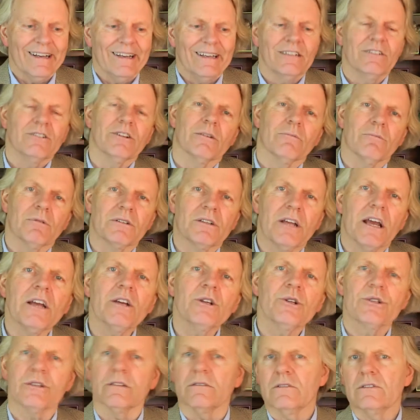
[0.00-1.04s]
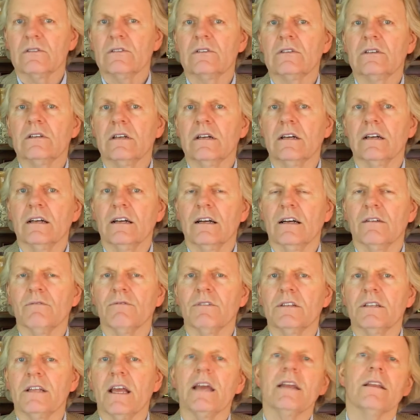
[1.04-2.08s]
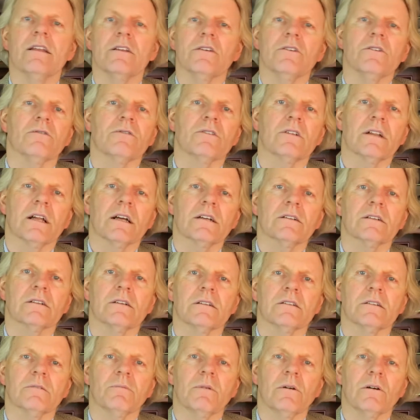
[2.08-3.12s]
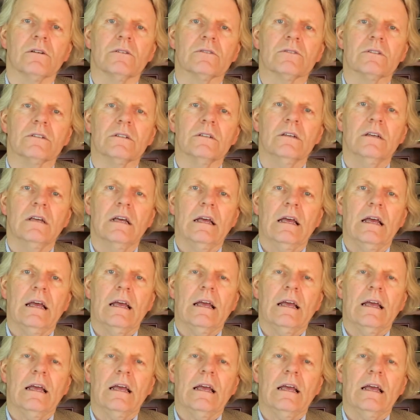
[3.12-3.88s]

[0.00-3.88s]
interpretations of the data that you've collected on the policy,